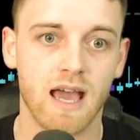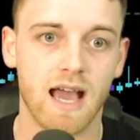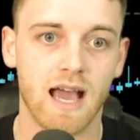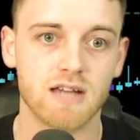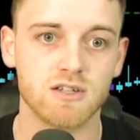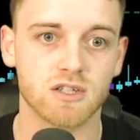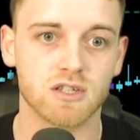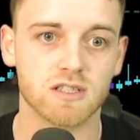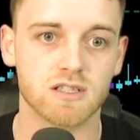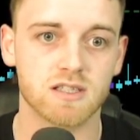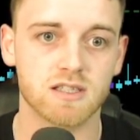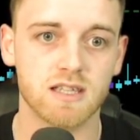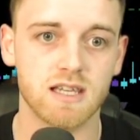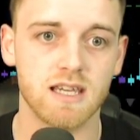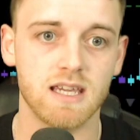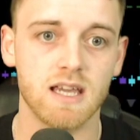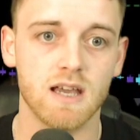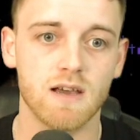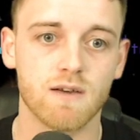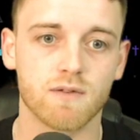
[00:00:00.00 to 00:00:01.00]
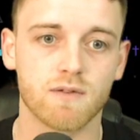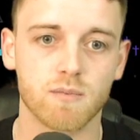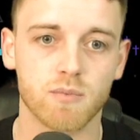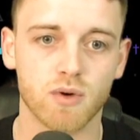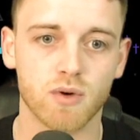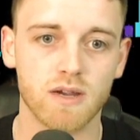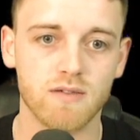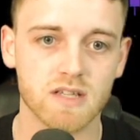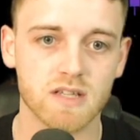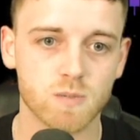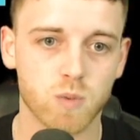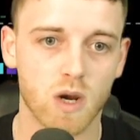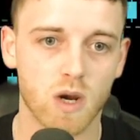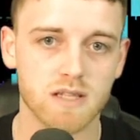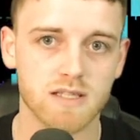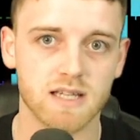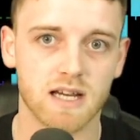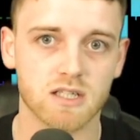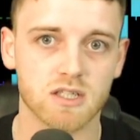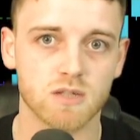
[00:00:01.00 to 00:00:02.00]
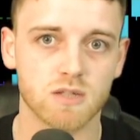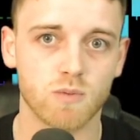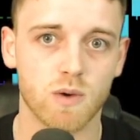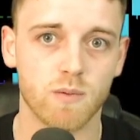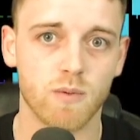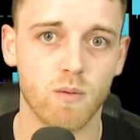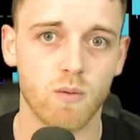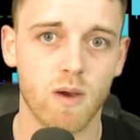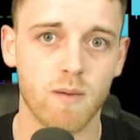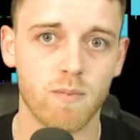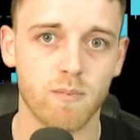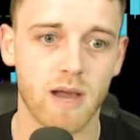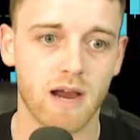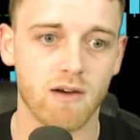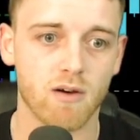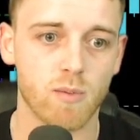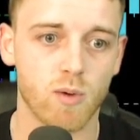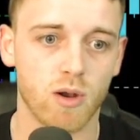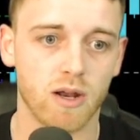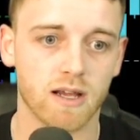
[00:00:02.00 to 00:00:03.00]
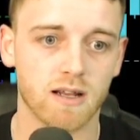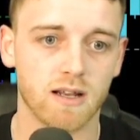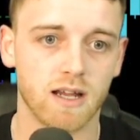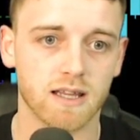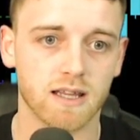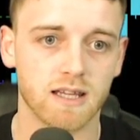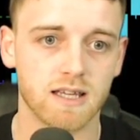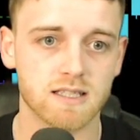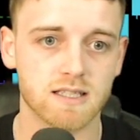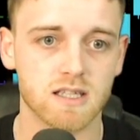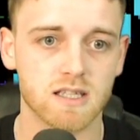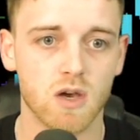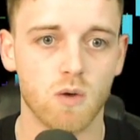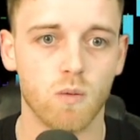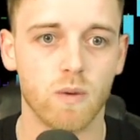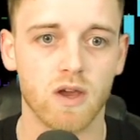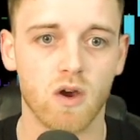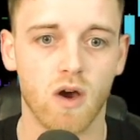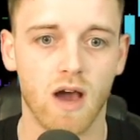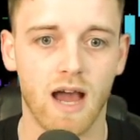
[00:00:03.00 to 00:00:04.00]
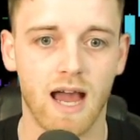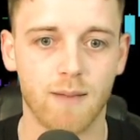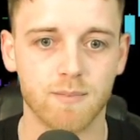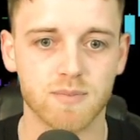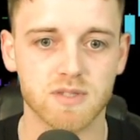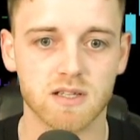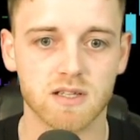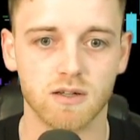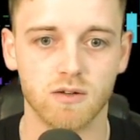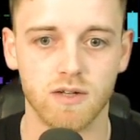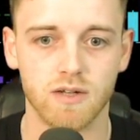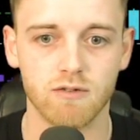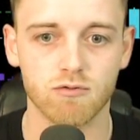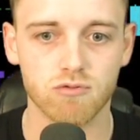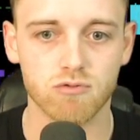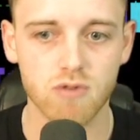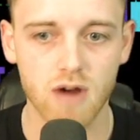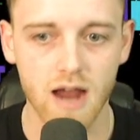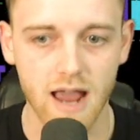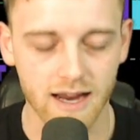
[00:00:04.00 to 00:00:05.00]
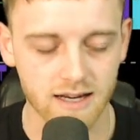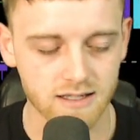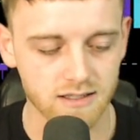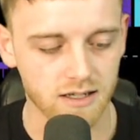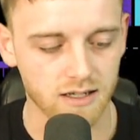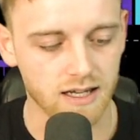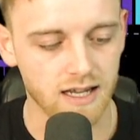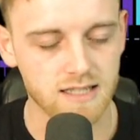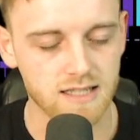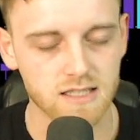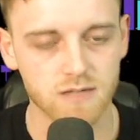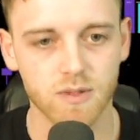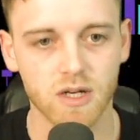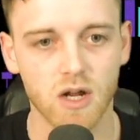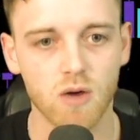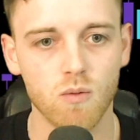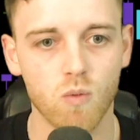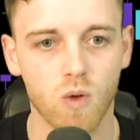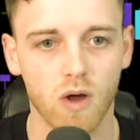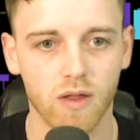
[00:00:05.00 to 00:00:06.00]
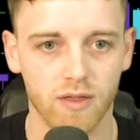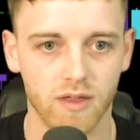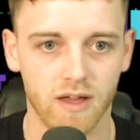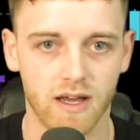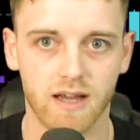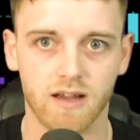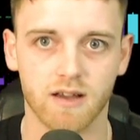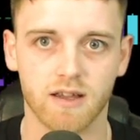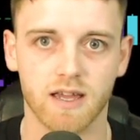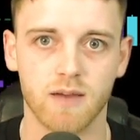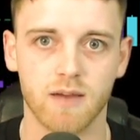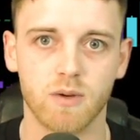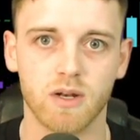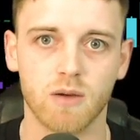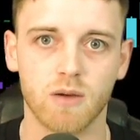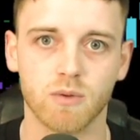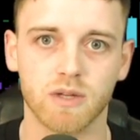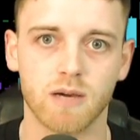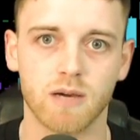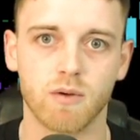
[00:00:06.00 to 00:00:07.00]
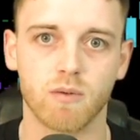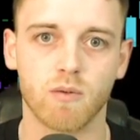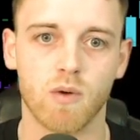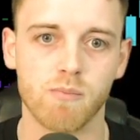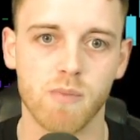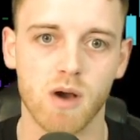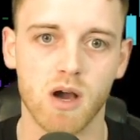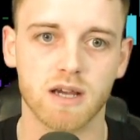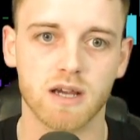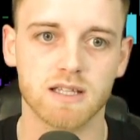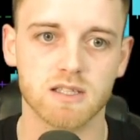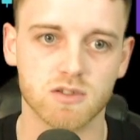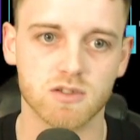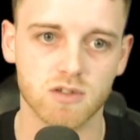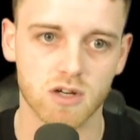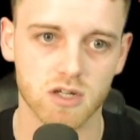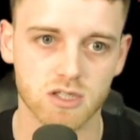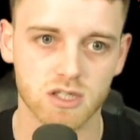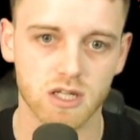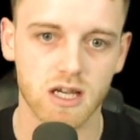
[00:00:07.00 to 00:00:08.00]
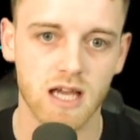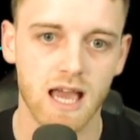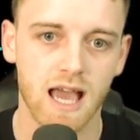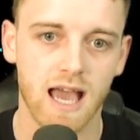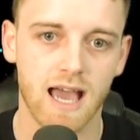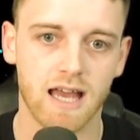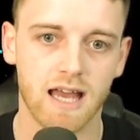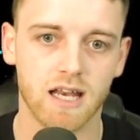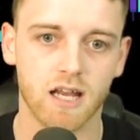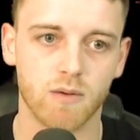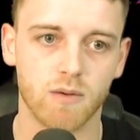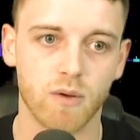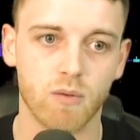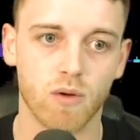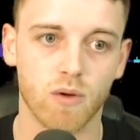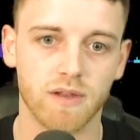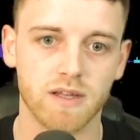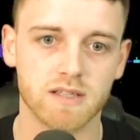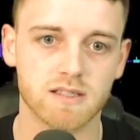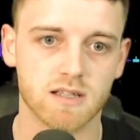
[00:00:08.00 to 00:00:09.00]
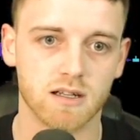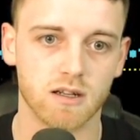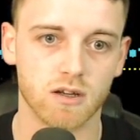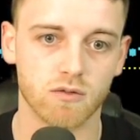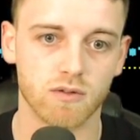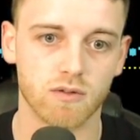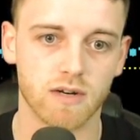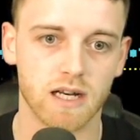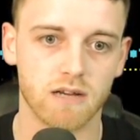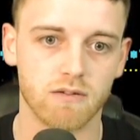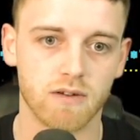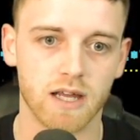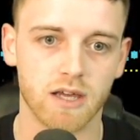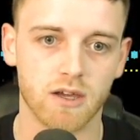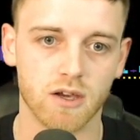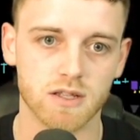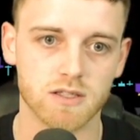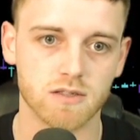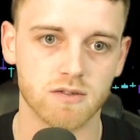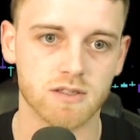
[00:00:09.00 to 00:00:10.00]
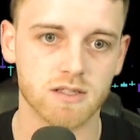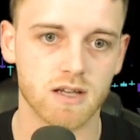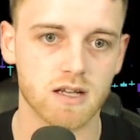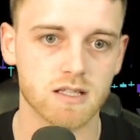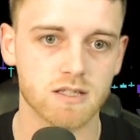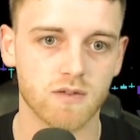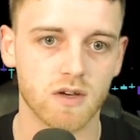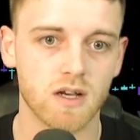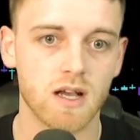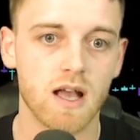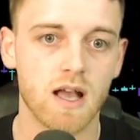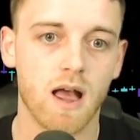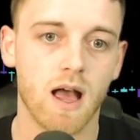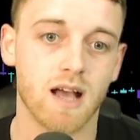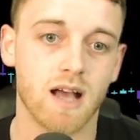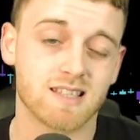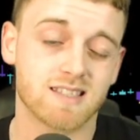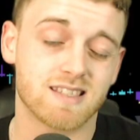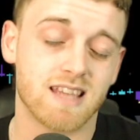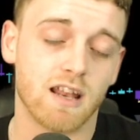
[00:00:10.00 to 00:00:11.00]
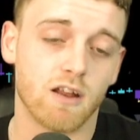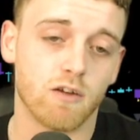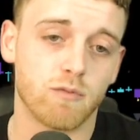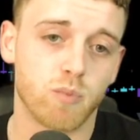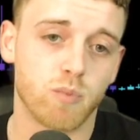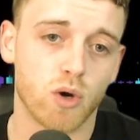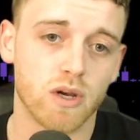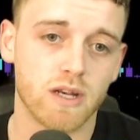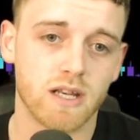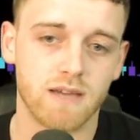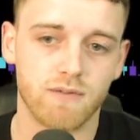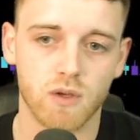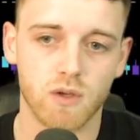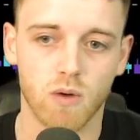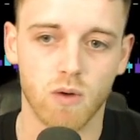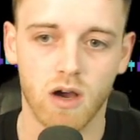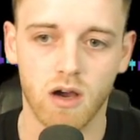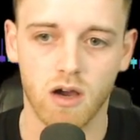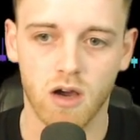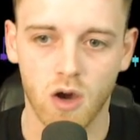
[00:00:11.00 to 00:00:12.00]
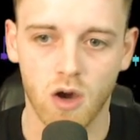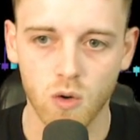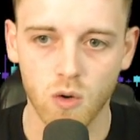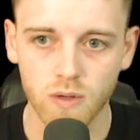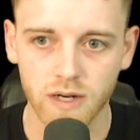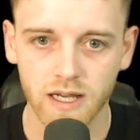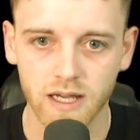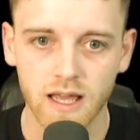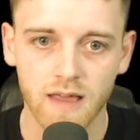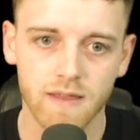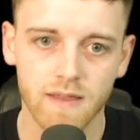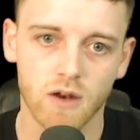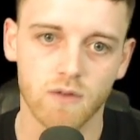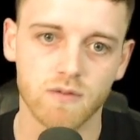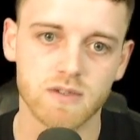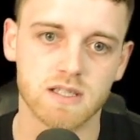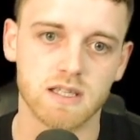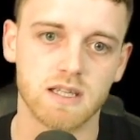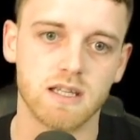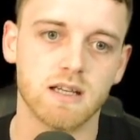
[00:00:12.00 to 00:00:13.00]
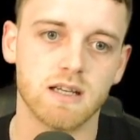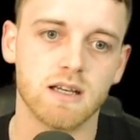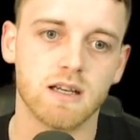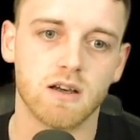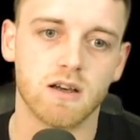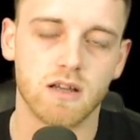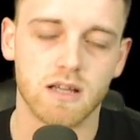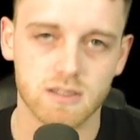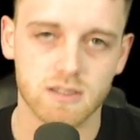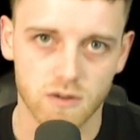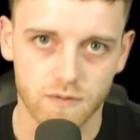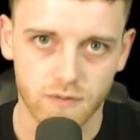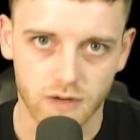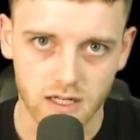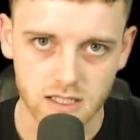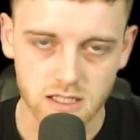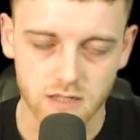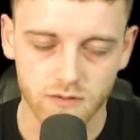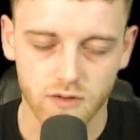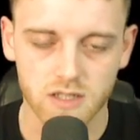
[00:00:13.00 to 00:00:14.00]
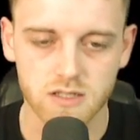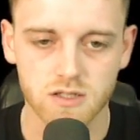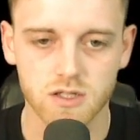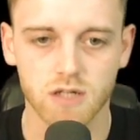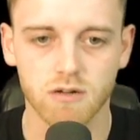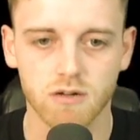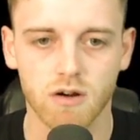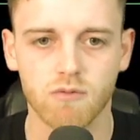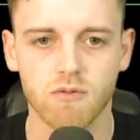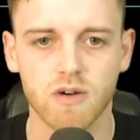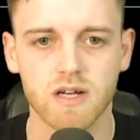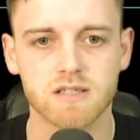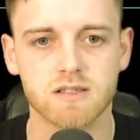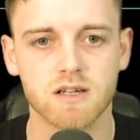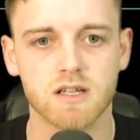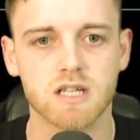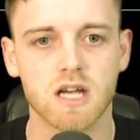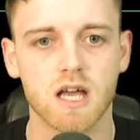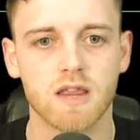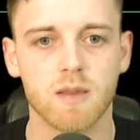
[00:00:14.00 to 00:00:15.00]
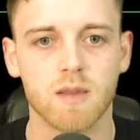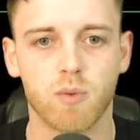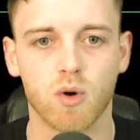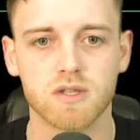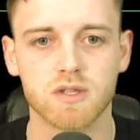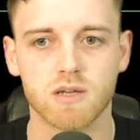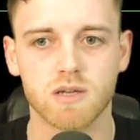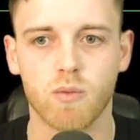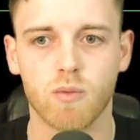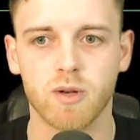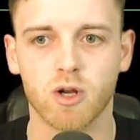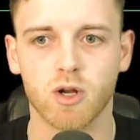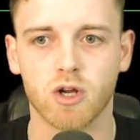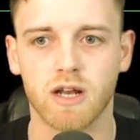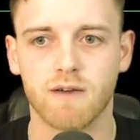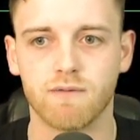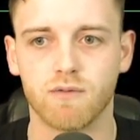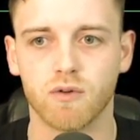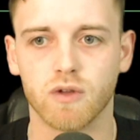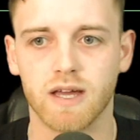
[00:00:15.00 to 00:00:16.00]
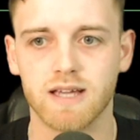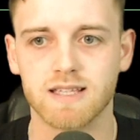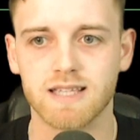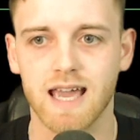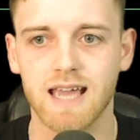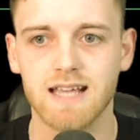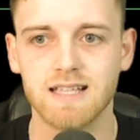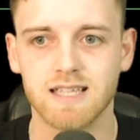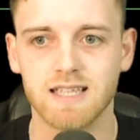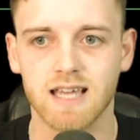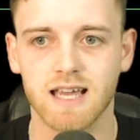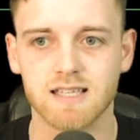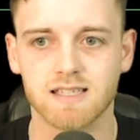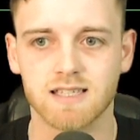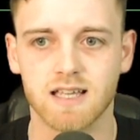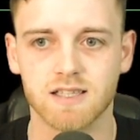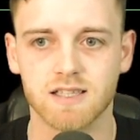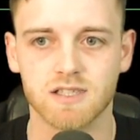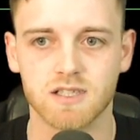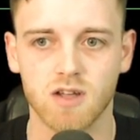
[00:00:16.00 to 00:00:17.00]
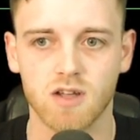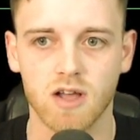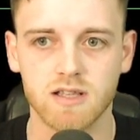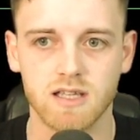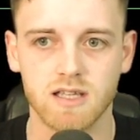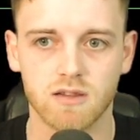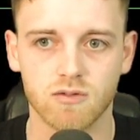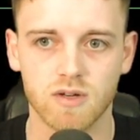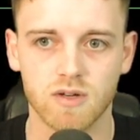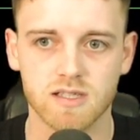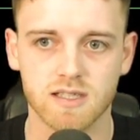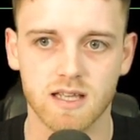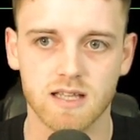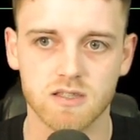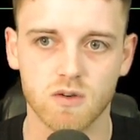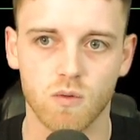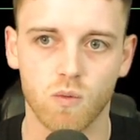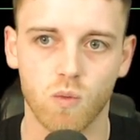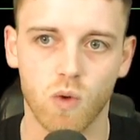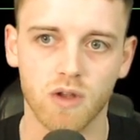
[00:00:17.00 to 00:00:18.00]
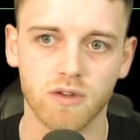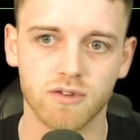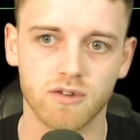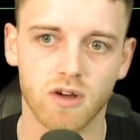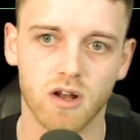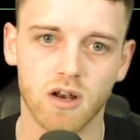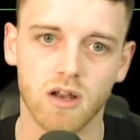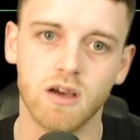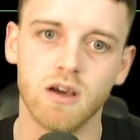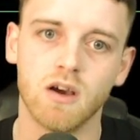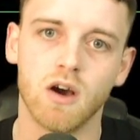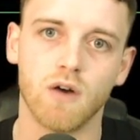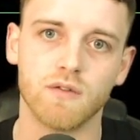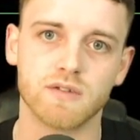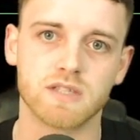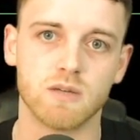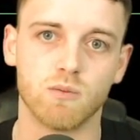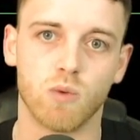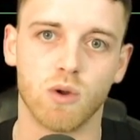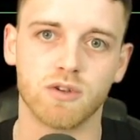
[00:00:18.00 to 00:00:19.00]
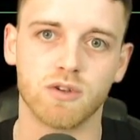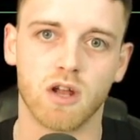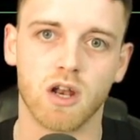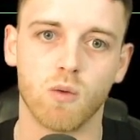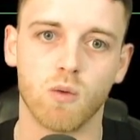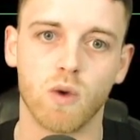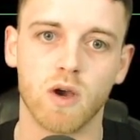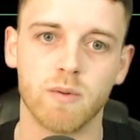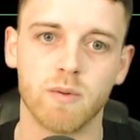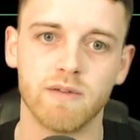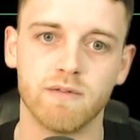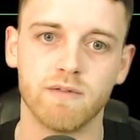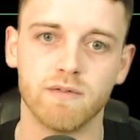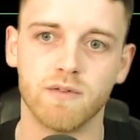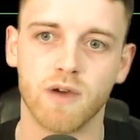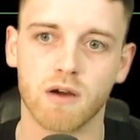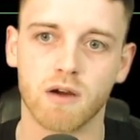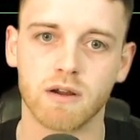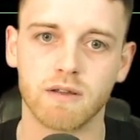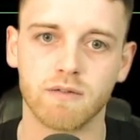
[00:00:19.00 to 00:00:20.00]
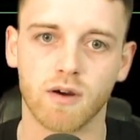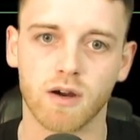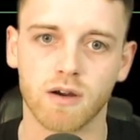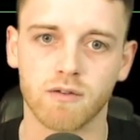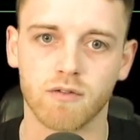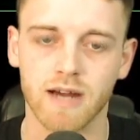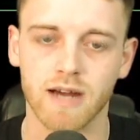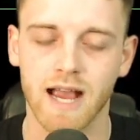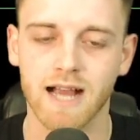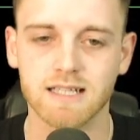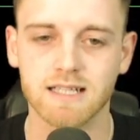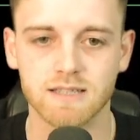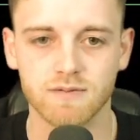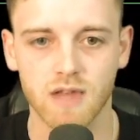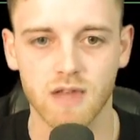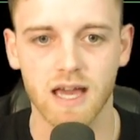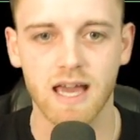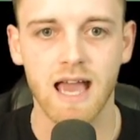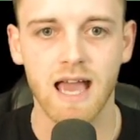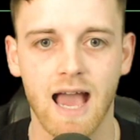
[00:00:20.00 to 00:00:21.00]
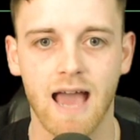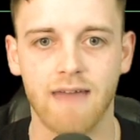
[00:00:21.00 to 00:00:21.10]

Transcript: As you can see from previous price action, when we went parabolic like this, we got absolutely wrecked. Okay, so we don't want that. Okay, we don't want that. We want market structure, and we want this to look really, really good. So in terms of a sell-off point, if you are holding, then obviously it's not financial advice. Do your own research. The points I will be looking out for there is 88 cents, 93 cents, $1. Obviously, $1 will be very, very reactive there.